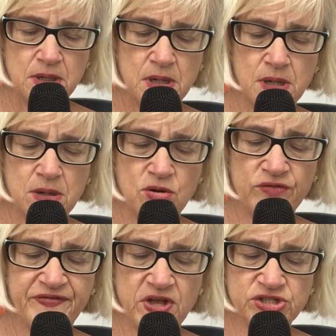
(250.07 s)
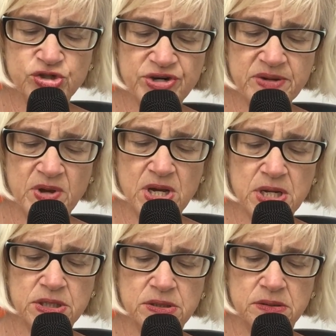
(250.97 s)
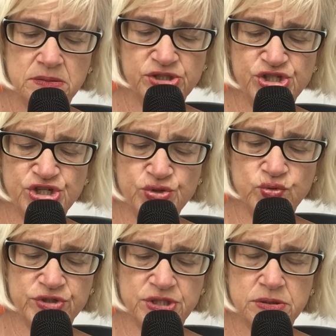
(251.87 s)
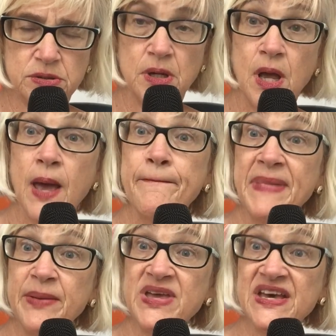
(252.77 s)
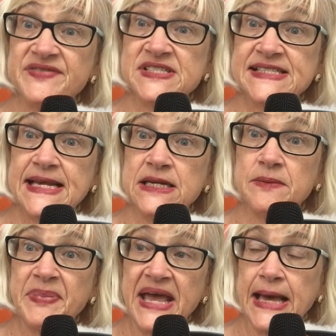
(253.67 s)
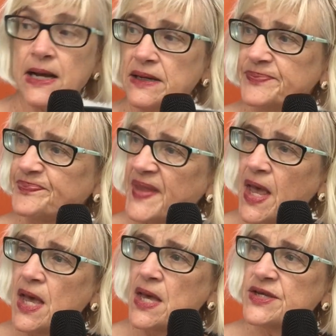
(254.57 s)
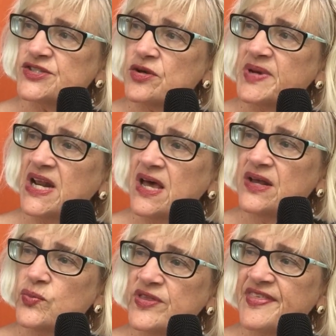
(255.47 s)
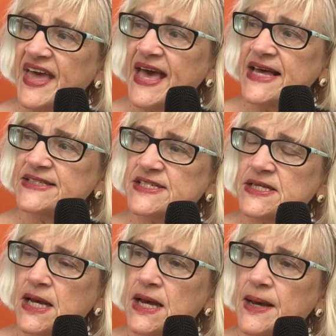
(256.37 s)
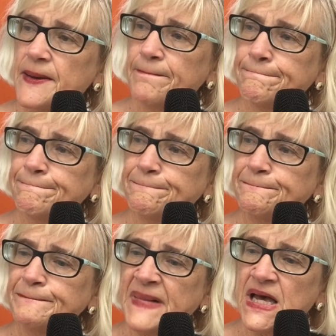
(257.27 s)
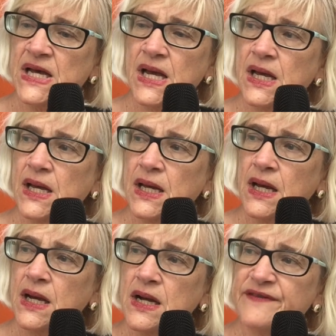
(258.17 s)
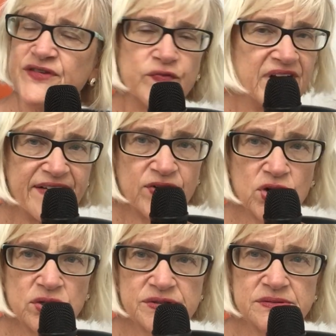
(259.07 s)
uh-oh, faltering mic. Shoot, maybe you have to send it back. So I'm going to end with that. Um, if you've never